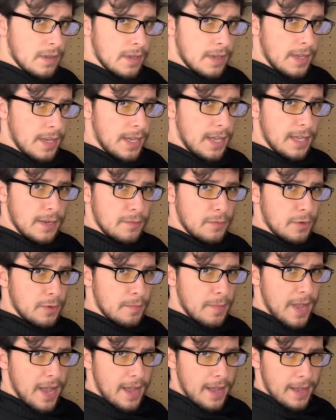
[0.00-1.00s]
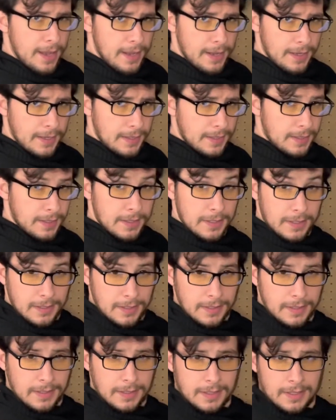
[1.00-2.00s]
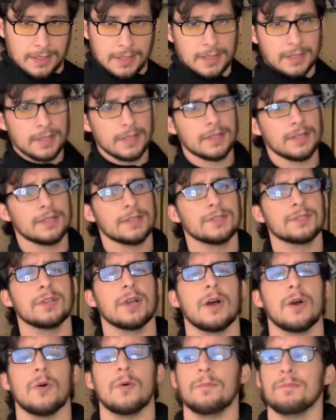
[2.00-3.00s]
And we're back. So,